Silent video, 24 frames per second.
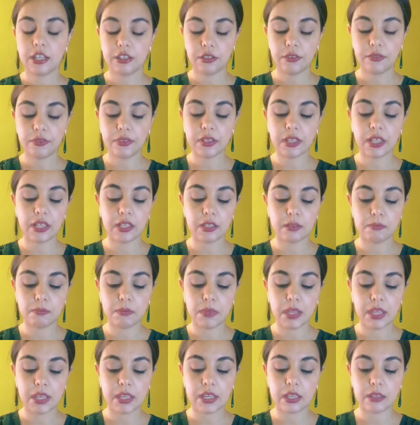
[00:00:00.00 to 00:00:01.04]
I do feel like
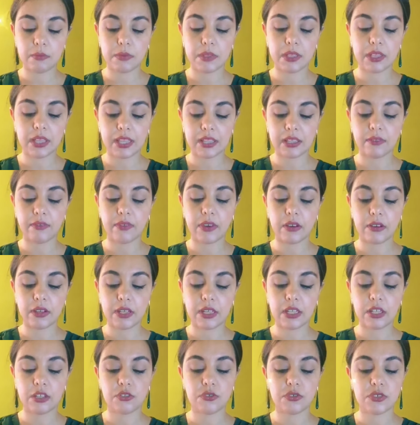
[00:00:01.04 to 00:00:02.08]
May can be like a very
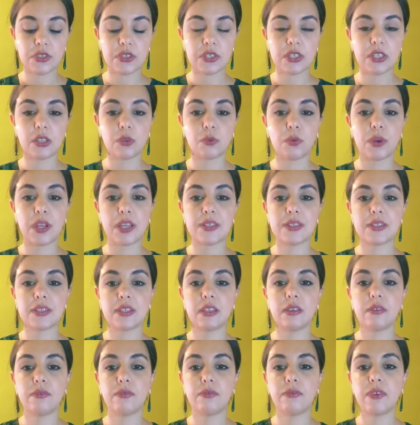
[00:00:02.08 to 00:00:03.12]
interesting
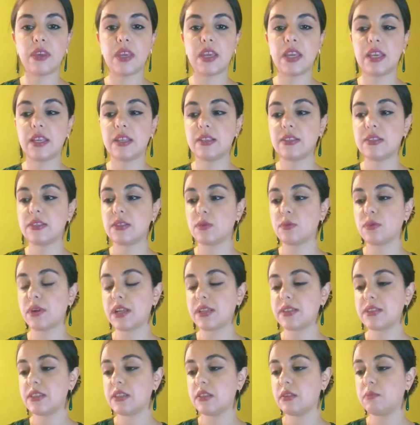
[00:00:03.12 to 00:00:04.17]
resting phase,
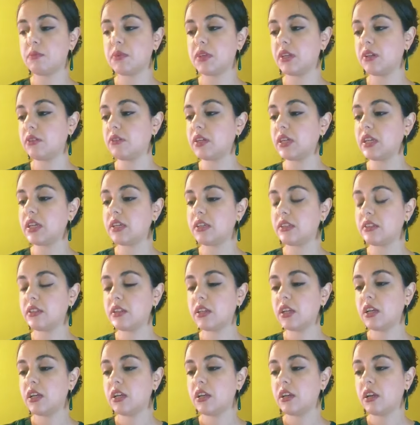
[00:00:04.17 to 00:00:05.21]
resting period,
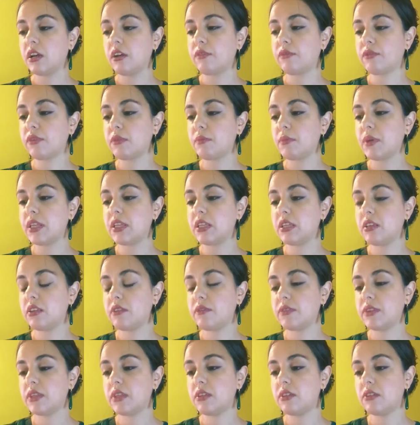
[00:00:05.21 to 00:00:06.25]
for many
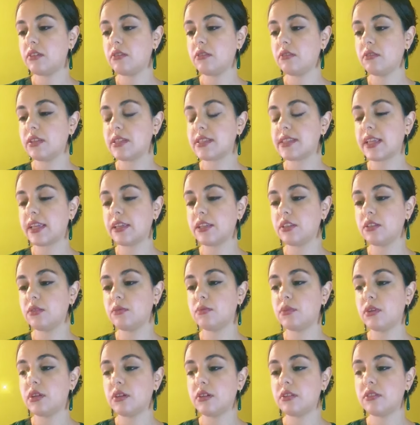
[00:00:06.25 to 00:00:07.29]
of you. It's like you
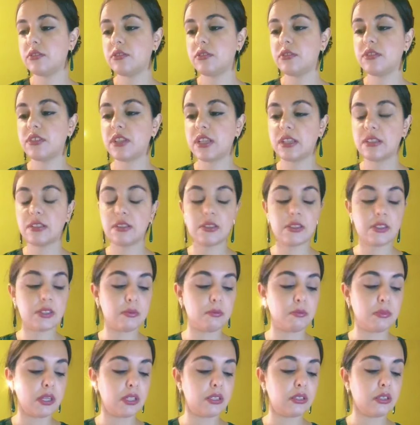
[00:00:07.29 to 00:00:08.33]
want to take this
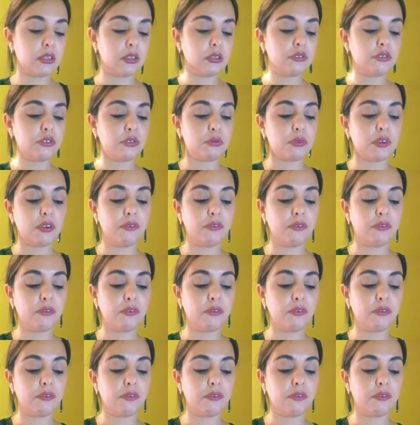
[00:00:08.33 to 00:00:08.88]
month to